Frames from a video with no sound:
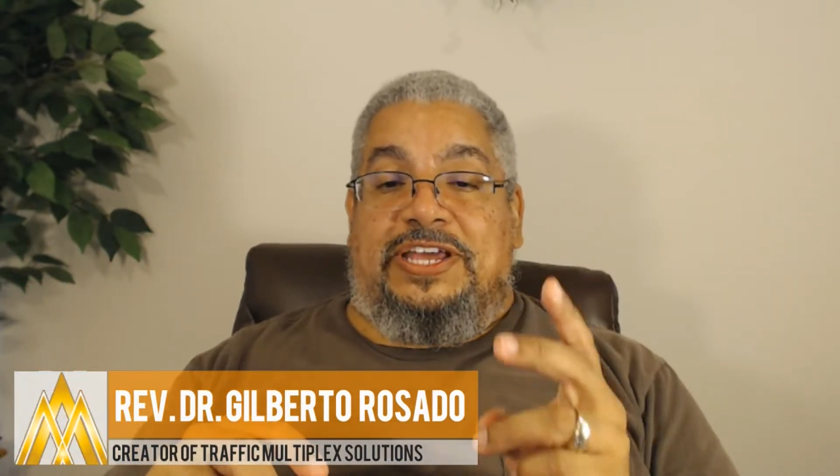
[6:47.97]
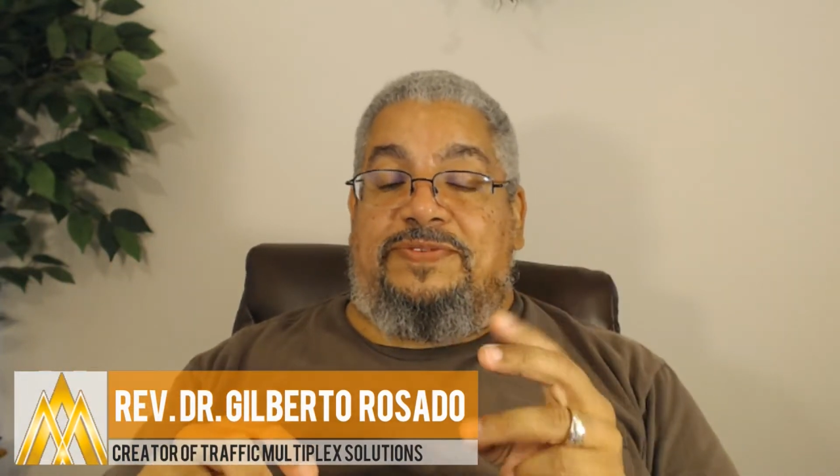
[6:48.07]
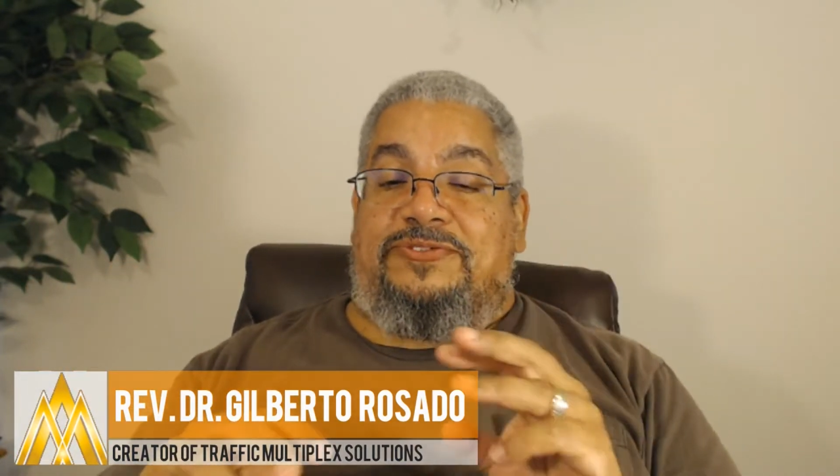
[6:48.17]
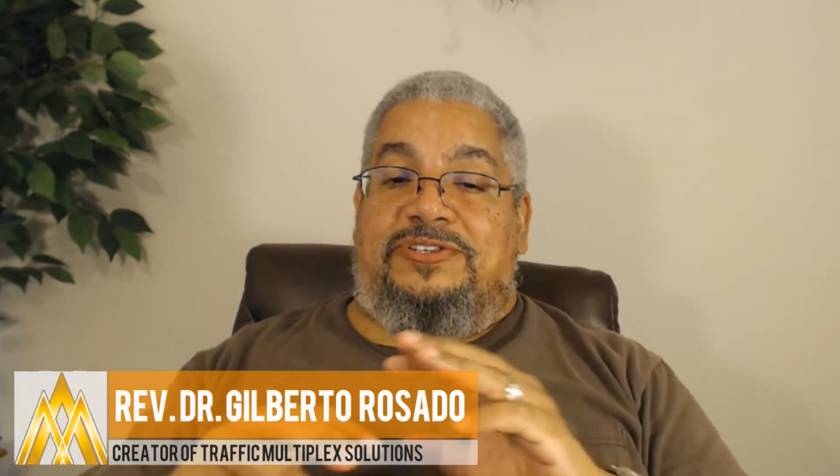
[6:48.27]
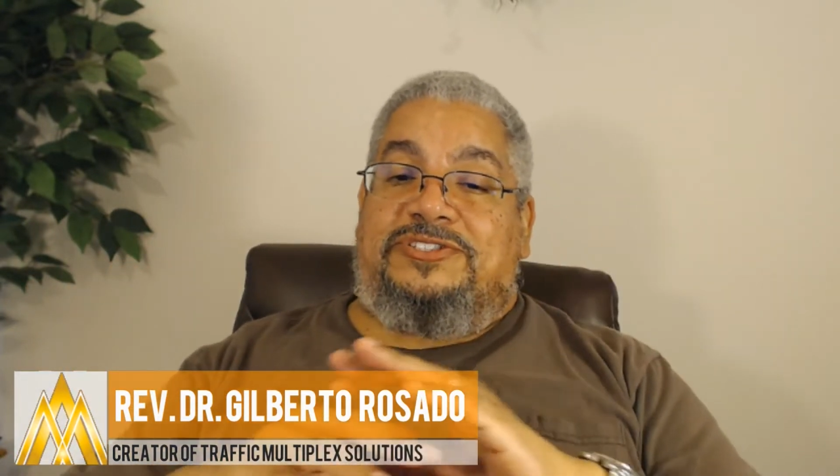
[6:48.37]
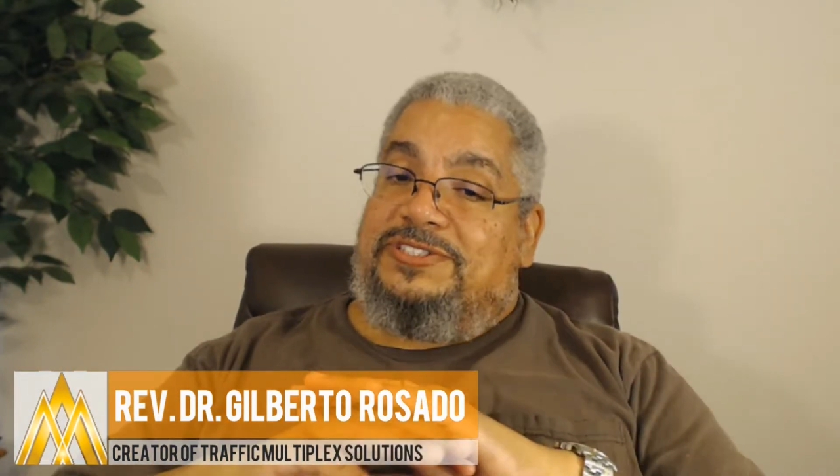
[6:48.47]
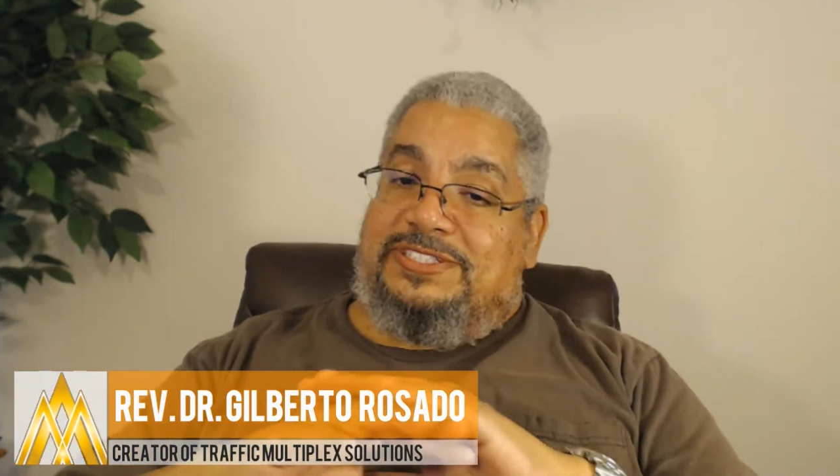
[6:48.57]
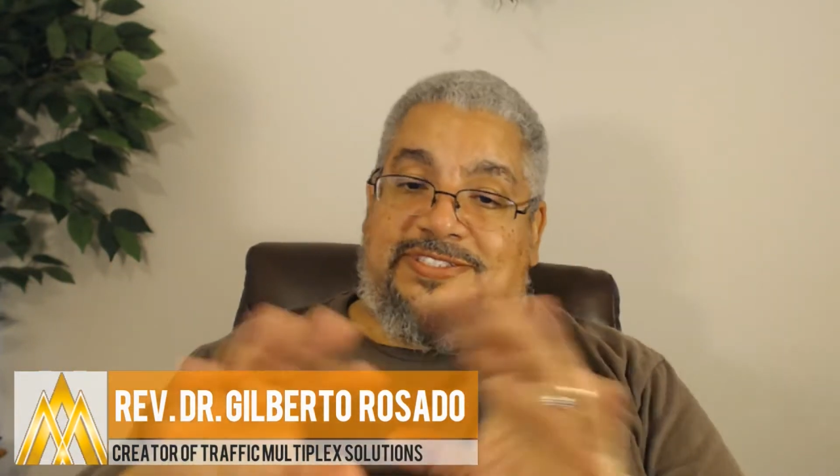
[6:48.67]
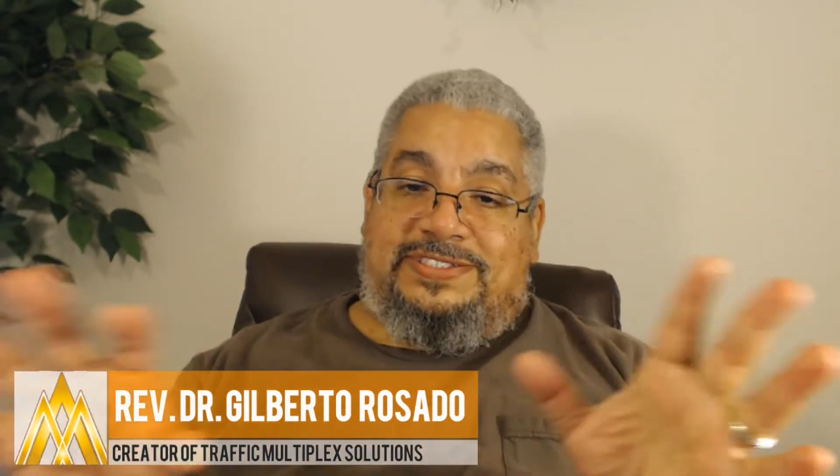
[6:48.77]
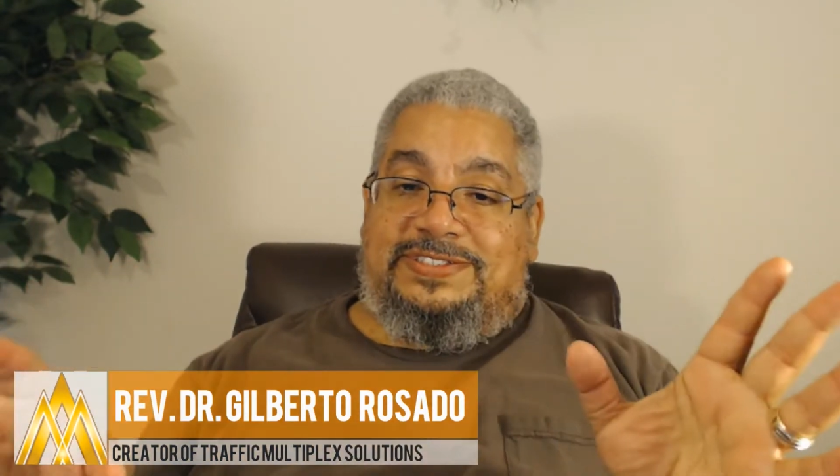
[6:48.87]
leverage.
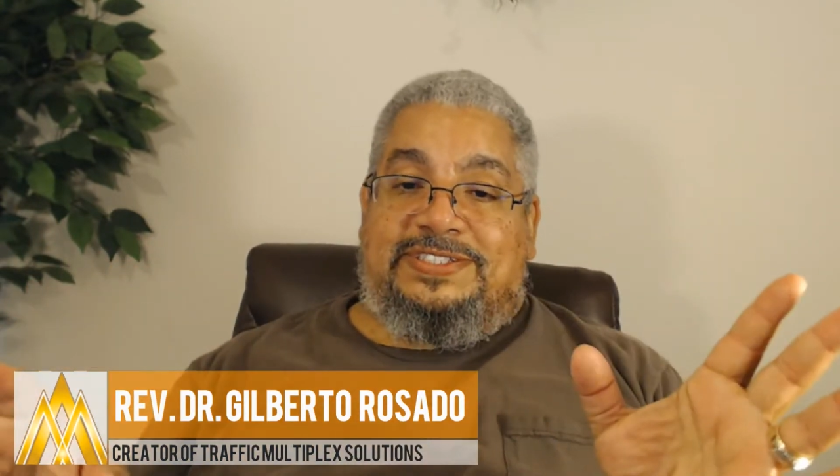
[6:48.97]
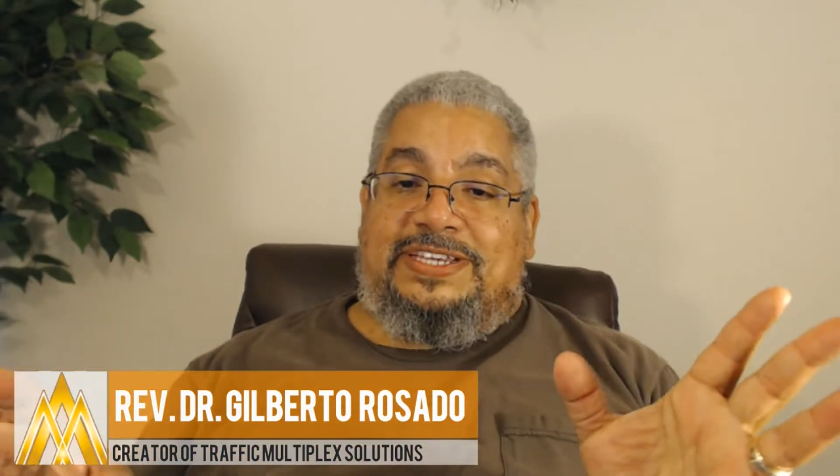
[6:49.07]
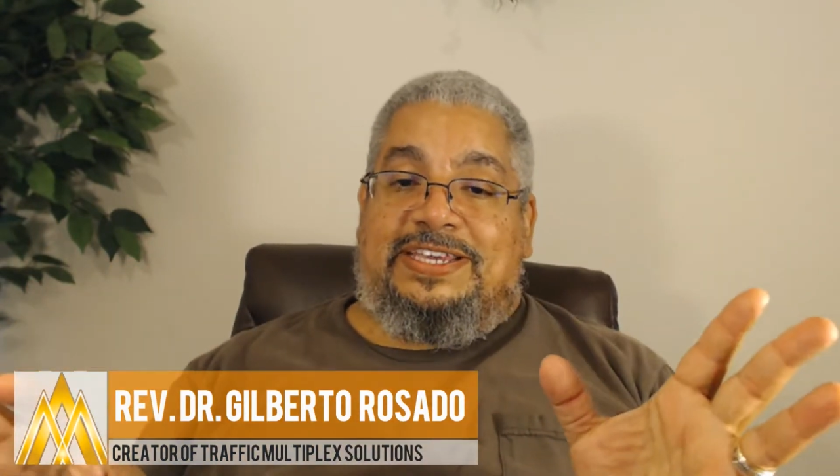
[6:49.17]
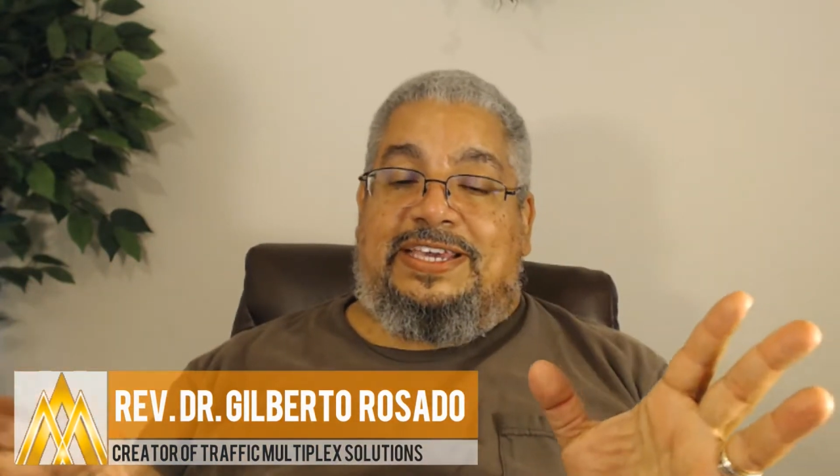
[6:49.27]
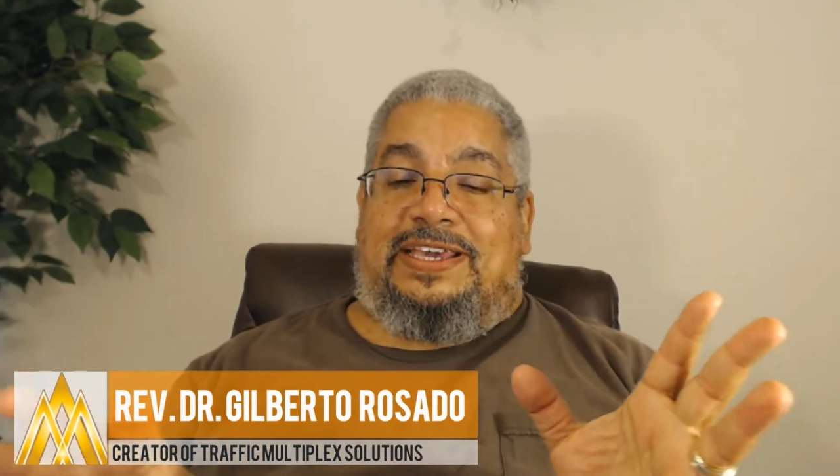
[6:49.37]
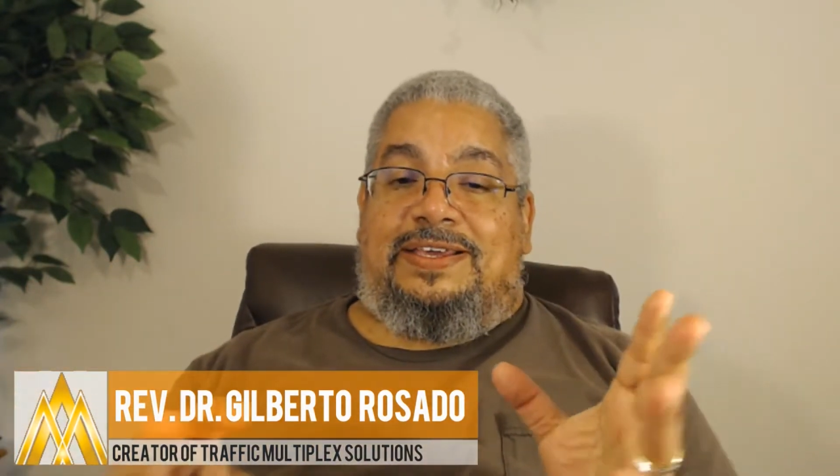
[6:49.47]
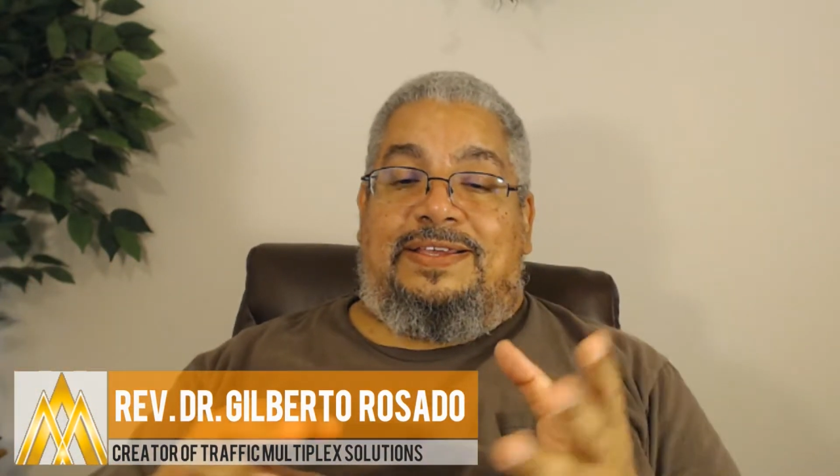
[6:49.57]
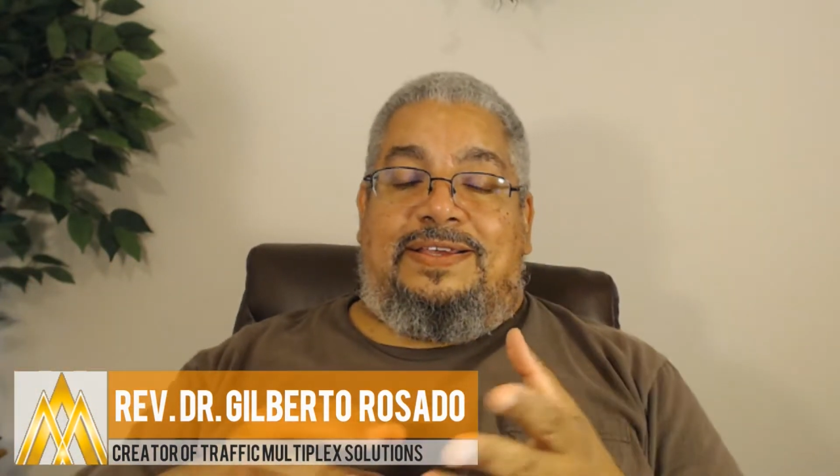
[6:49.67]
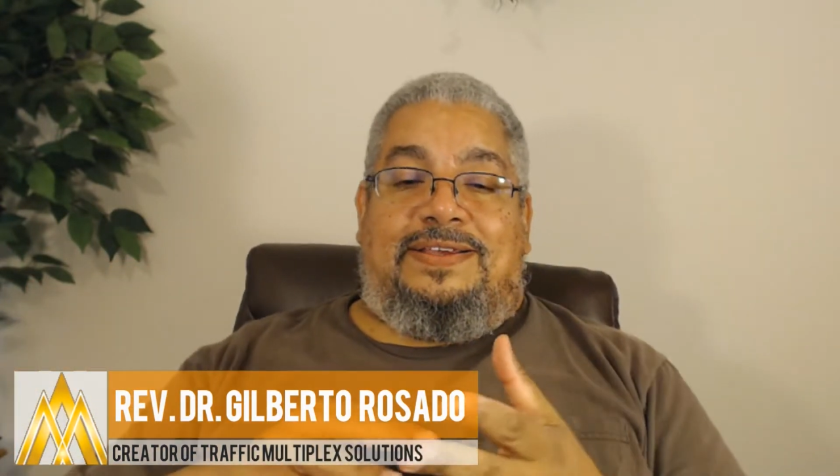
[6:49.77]
This is the key.